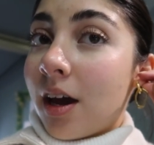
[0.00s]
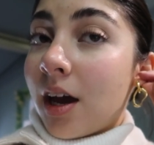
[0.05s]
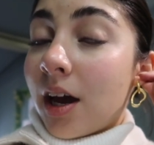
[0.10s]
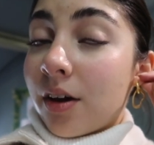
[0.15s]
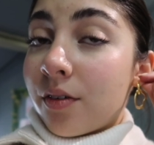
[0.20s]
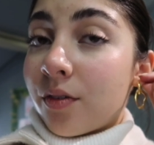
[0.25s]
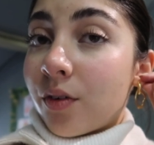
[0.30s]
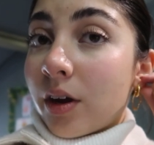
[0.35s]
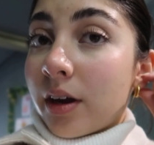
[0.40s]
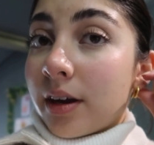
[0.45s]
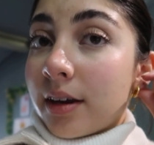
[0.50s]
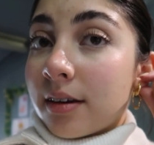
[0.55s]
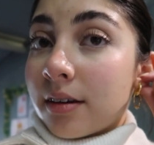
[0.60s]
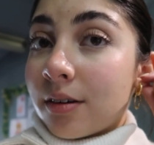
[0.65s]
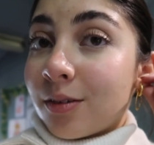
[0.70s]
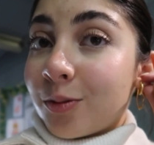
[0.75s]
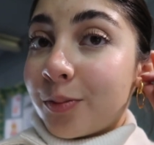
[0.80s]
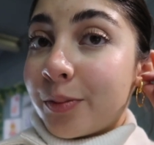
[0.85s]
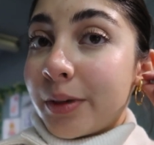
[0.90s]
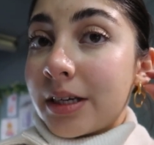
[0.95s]
have a
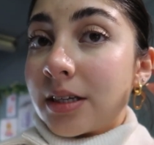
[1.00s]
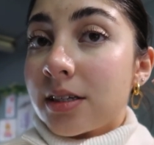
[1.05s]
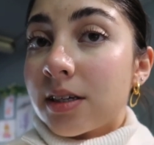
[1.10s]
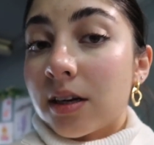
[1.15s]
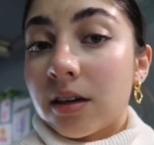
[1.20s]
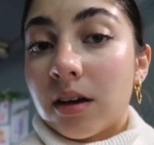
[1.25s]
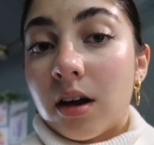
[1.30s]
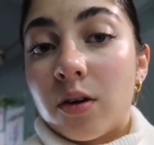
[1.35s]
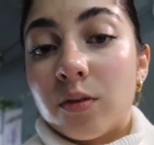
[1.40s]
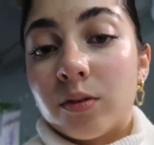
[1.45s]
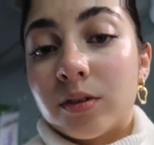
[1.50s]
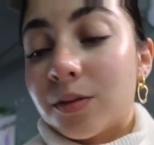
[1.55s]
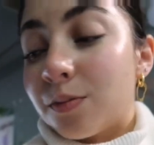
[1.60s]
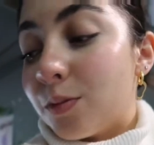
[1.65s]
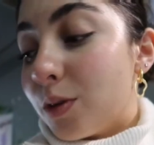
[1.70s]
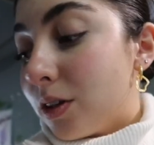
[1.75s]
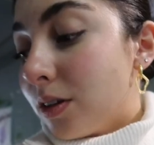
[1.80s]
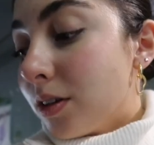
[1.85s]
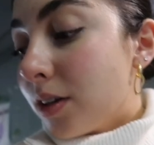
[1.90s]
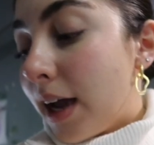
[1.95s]
little meeting now with
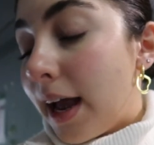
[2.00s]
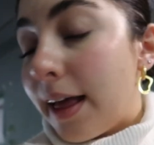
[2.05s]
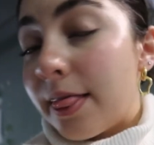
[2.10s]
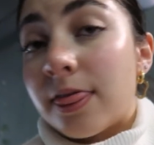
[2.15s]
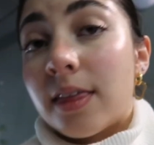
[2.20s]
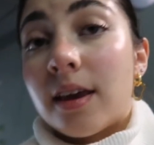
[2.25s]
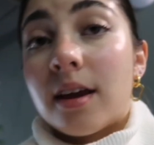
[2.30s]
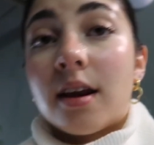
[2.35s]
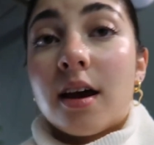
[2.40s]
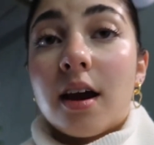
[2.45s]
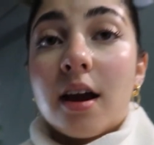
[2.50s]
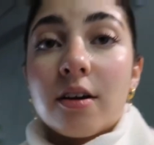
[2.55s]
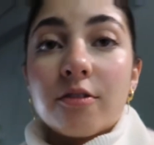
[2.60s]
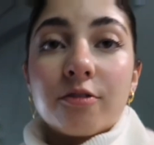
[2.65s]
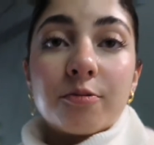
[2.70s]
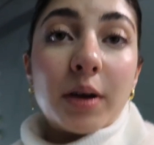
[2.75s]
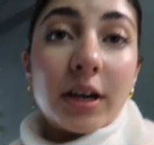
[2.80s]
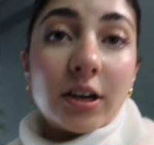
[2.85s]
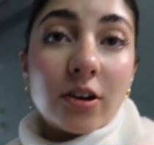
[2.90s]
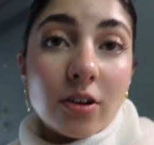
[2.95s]
Milk and then I
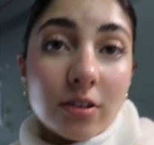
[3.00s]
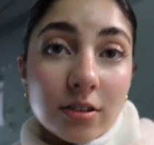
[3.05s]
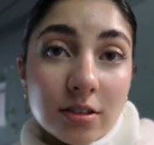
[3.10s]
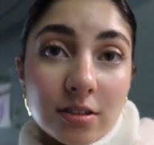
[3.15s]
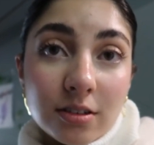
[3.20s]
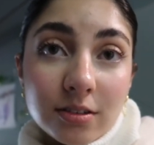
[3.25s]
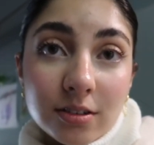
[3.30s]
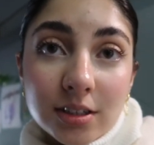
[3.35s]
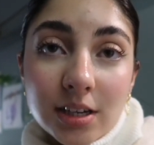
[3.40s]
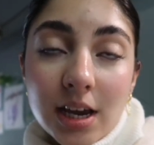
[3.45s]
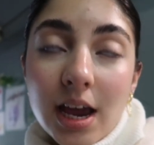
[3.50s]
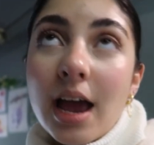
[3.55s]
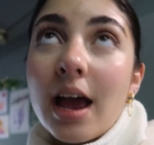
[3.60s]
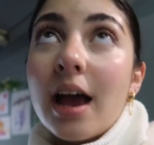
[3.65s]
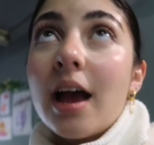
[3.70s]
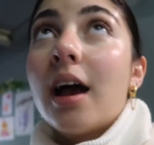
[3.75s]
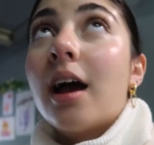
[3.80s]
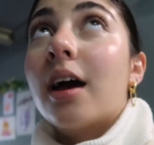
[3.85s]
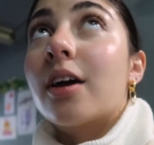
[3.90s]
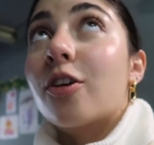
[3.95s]
have my consult at
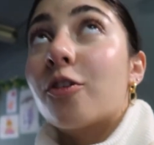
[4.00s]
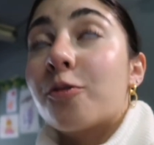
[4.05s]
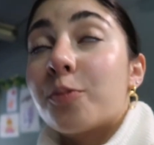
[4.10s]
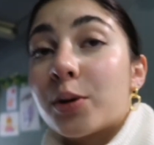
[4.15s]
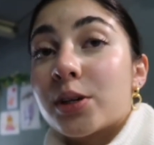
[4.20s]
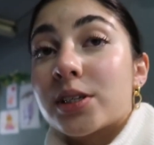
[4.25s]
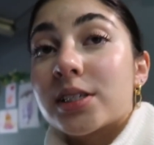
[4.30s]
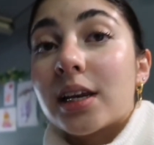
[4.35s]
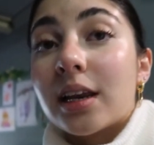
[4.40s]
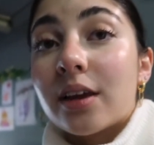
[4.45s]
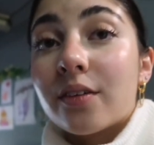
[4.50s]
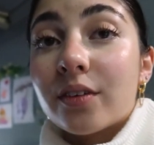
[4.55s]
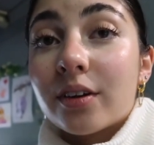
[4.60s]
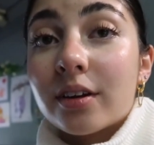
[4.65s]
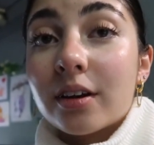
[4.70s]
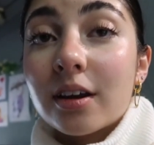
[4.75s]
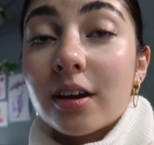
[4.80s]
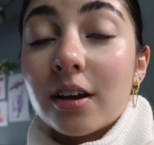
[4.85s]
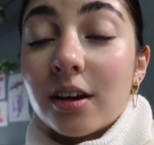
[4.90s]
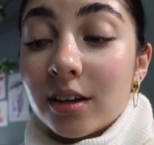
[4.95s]

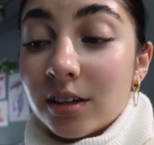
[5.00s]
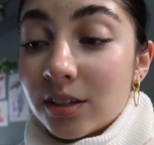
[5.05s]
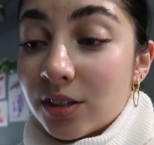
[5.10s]
11:30.